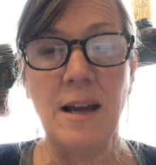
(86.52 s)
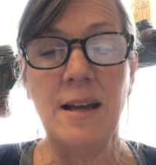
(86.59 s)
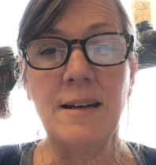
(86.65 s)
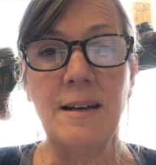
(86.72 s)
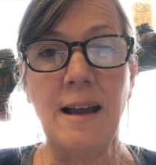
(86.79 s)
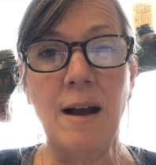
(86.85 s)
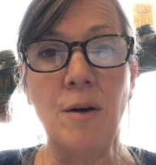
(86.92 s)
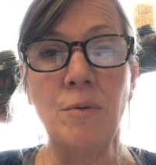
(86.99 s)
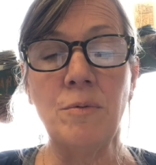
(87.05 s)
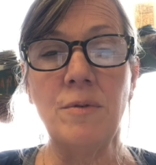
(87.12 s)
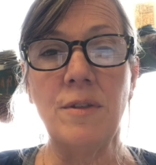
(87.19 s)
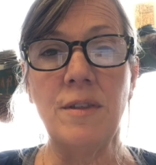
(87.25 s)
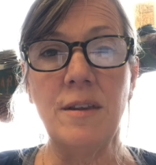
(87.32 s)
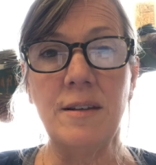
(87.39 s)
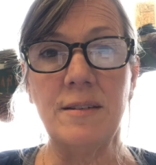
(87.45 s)
Now,
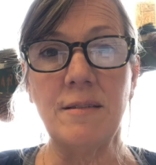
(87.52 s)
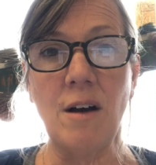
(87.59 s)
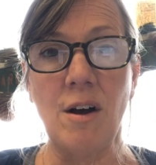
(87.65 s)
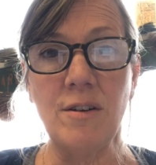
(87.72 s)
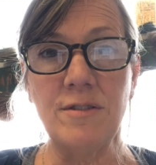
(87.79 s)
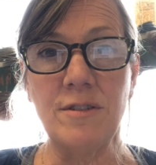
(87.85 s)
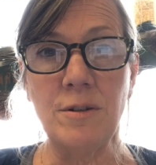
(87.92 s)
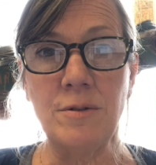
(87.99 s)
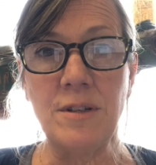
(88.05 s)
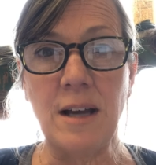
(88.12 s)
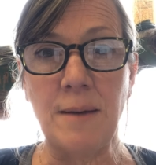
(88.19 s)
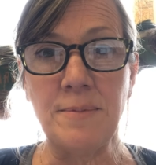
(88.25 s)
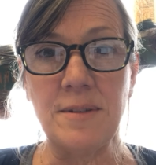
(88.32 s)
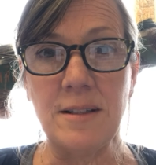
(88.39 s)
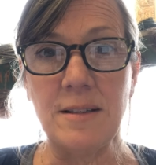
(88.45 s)
this also
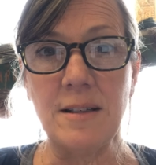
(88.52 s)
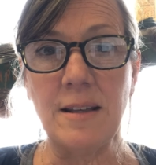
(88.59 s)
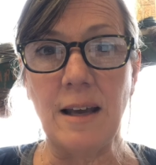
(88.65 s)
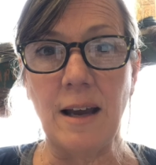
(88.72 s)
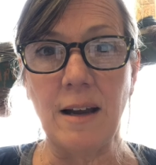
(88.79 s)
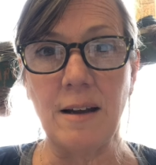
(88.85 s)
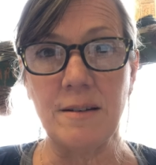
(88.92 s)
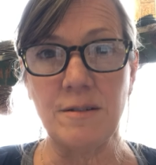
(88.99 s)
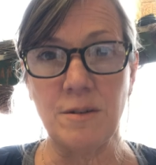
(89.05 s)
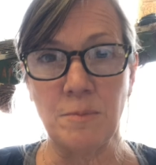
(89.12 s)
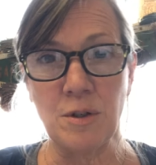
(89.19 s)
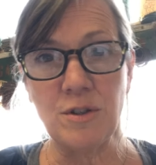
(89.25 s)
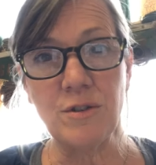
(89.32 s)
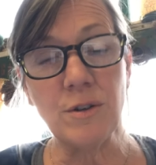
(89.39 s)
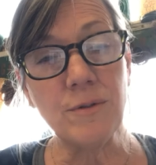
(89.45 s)
taps into that
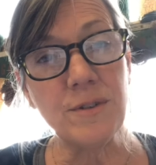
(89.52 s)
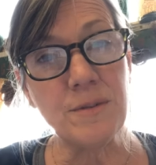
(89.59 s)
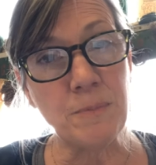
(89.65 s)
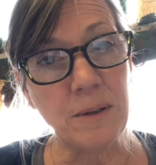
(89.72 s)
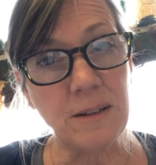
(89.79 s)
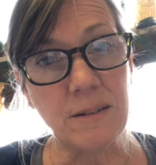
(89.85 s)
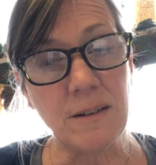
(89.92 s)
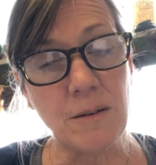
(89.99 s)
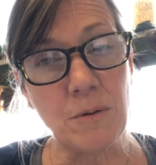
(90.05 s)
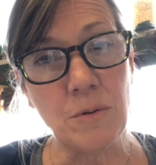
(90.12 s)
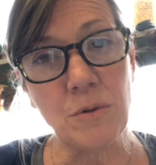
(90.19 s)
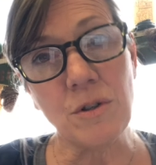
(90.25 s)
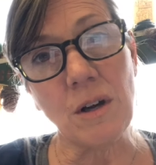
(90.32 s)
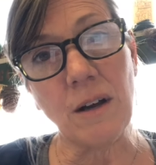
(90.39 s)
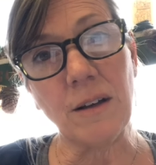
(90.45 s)
customer service piece that we
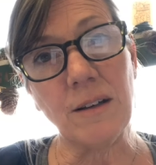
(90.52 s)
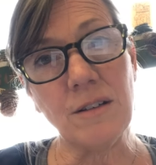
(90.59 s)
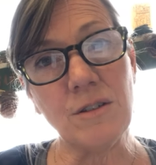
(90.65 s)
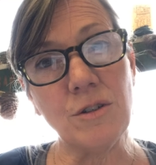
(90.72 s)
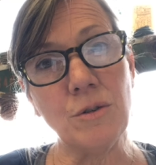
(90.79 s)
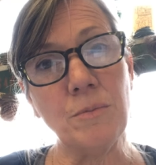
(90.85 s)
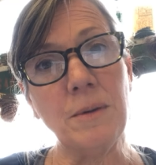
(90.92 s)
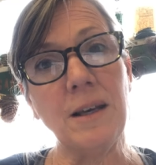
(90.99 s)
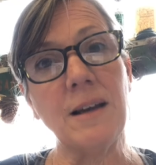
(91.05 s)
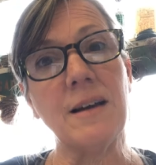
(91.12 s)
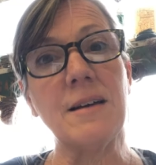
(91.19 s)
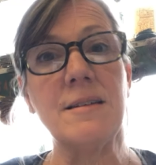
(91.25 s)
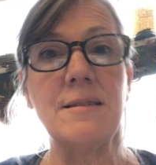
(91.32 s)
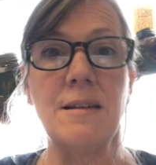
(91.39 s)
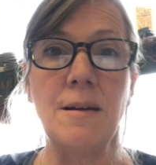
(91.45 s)
were talking to,
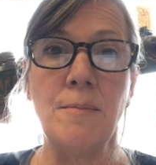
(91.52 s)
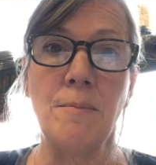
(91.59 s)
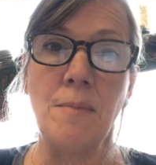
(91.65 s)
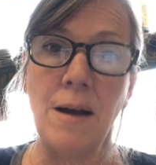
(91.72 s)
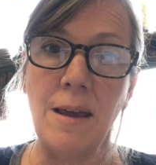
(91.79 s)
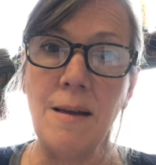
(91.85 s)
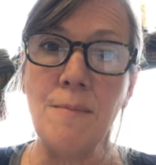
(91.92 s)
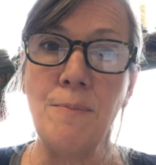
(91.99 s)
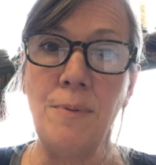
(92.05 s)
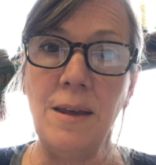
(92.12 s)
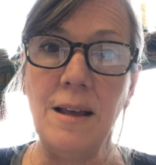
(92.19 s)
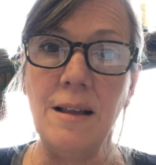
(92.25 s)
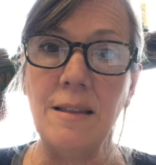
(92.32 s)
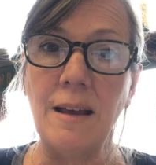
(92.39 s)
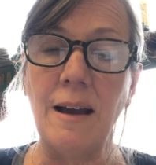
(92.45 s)
because it might
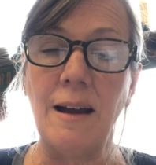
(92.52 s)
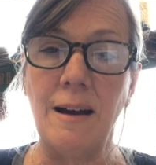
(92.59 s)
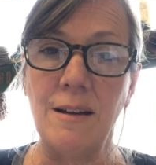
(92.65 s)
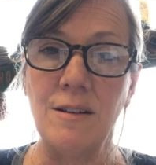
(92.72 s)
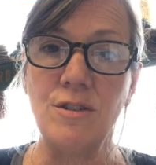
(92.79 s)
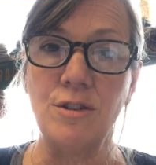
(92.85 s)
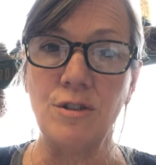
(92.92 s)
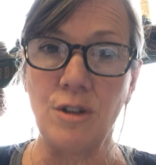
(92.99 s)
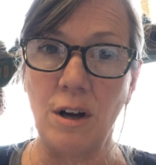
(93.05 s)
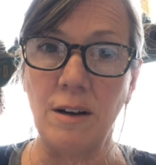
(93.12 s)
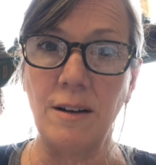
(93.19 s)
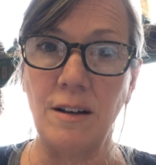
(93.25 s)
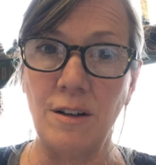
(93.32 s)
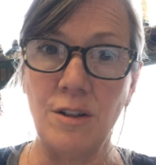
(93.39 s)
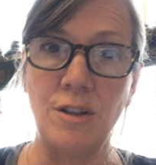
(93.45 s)
be that as you're
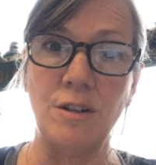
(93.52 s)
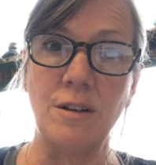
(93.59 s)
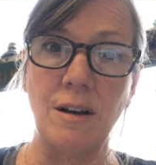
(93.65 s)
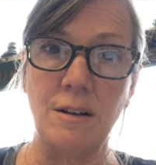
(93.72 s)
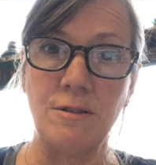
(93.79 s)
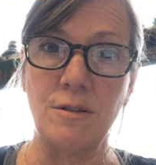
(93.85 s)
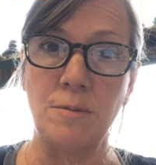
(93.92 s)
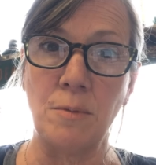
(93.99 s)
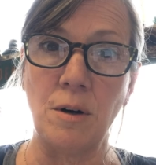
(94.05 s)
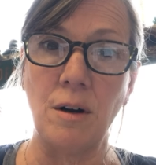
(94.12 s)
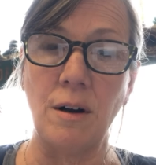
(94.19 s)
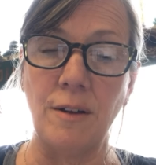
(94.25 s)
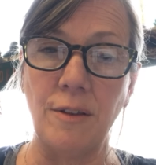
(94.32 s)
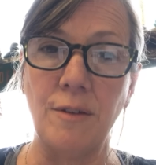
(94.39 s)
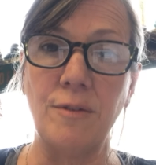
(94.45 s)
talking to your customer
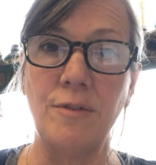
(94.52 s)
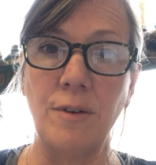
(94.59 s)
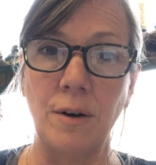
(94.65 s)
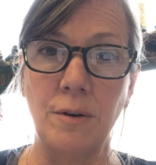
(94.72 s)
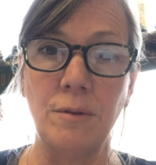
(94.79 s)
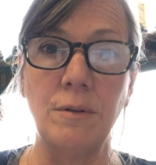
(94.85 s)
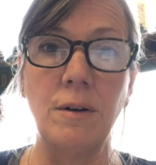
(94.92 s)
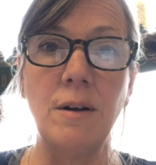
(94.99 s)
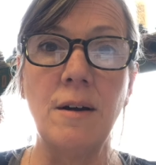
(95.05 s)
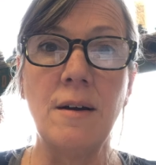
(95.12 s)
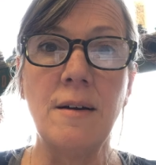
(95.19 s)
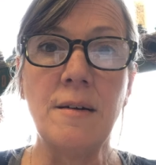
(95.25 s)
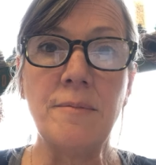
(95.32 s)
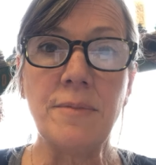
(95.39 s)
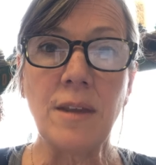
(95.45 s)
on the phone
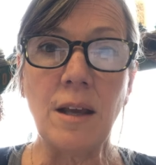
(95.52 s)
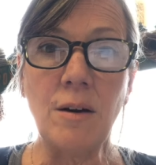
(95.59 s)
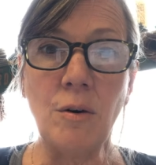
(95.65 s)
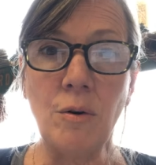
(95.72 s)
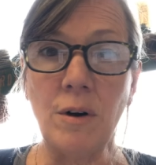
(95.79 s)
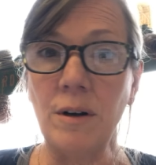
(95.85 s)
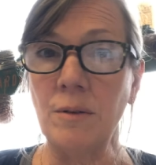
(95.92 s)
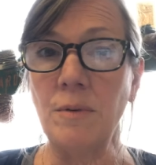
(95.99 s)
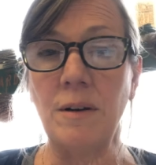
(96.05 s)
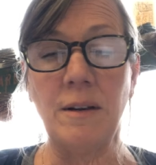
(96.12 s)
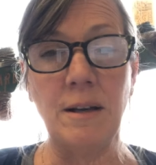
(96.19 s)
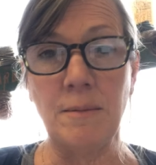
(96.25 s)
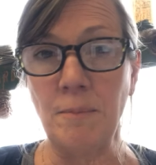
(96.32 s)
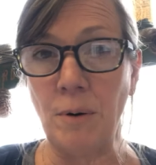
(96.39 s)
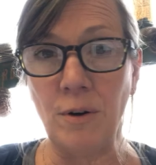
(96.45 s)
or
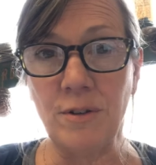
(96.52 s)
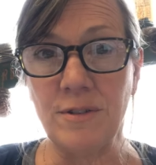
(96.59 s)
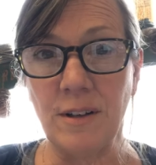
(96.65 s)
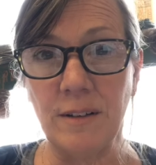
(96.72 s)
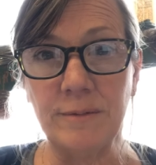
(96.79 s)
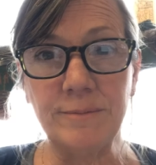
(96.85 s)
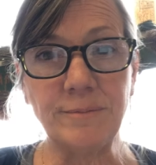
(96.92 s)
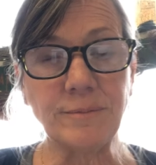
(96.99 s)
in person,